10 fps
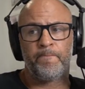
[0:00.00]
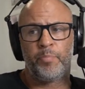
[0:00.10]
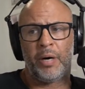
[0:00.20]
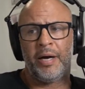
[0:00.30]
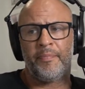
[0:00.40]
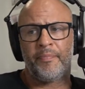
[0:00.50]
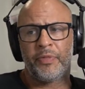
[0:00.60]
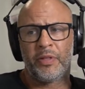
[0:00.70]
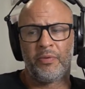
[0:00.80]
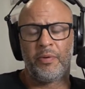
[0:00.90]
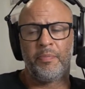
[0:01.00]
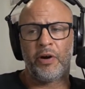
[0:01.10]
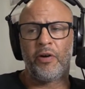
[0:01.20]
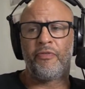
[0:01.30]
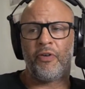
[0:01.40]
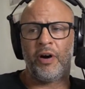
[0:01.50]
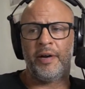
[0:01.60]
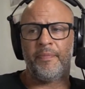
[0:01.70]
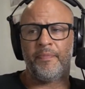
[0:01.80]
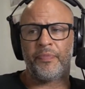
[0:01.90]
But the Romero
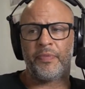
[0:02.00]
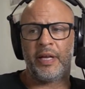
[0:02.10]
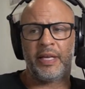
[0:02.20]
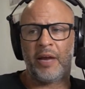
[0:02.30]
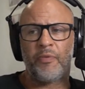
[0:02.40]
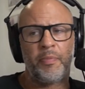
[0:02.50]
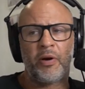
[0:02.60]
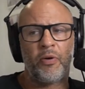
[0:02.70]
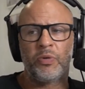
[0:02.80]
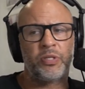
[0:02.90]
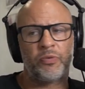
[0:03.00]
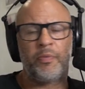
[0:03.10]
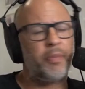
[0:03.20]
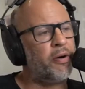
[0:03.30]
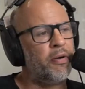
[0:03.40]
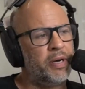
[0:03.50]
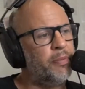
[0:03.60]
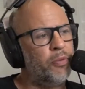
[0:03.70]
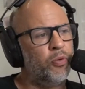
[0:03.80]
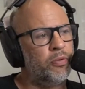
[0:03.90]
fight, again, Romero wasn't Romero
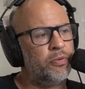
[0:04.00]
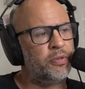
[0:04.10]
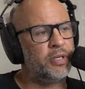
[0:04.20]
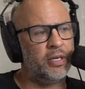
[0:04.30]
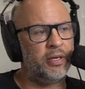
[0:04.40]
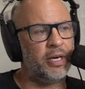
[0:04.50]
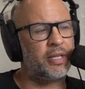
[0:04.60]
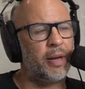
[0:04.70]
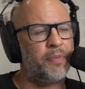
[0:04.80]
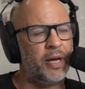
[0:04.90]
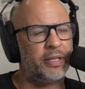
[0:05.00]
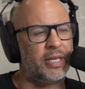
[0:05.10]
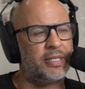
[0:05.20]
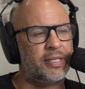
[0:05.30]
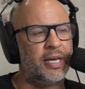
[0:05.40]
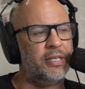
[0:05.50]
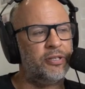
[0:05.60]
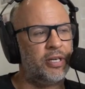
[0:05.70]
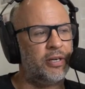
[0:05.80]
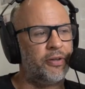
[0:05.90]
anymore, you know, at that stage.
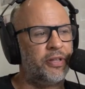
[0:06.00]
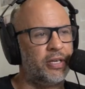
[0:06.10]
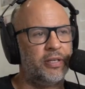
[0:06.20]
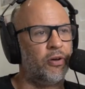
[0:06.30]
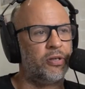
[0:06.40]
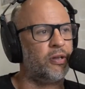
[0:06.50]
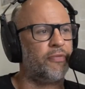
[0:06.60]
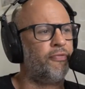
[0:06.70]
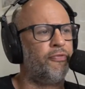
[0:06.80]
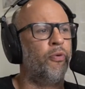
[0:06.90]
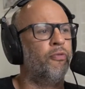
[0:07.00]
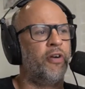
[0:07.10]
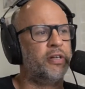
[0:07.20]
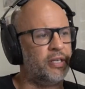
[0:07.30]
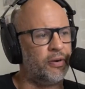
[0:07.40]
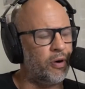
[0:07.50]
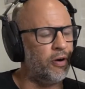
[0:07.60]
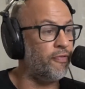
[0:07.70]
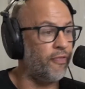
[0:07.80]
You know, I think he lost like 5 fights in a row.